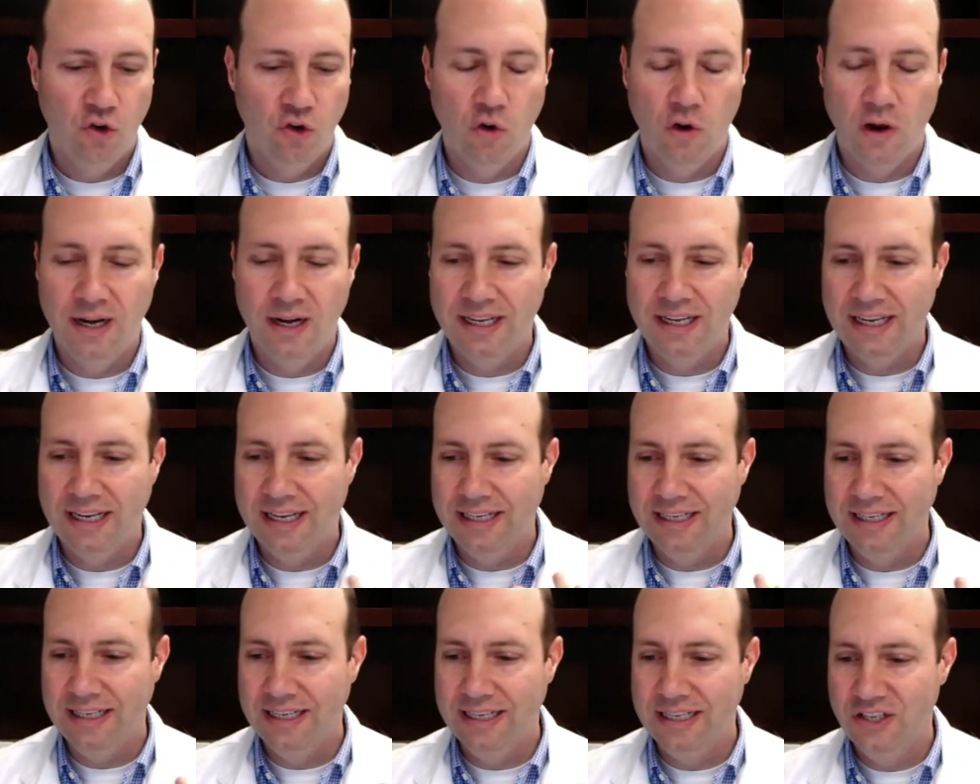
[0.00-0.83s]
chronic
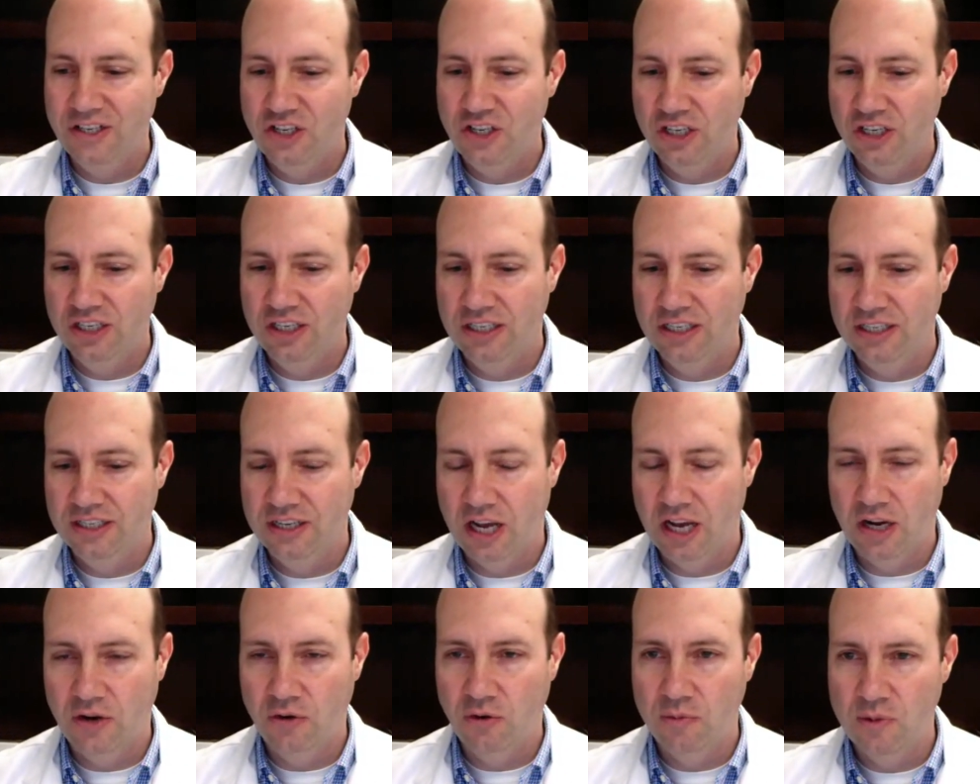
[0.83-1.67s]
conditions,
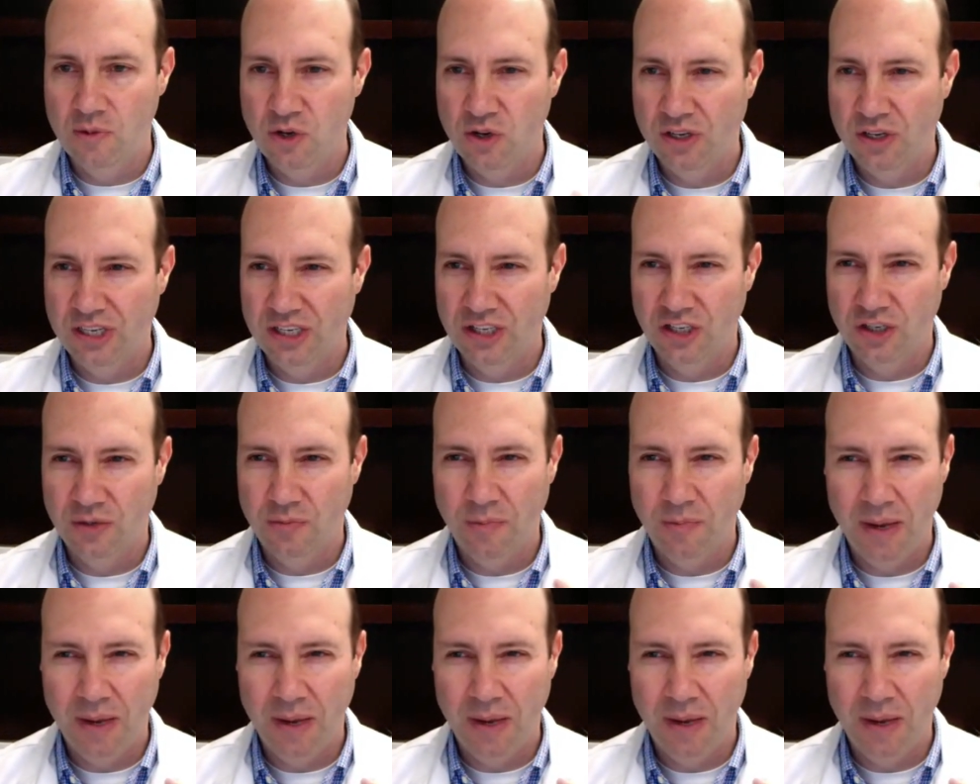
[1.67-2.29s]
autoimmune conditions,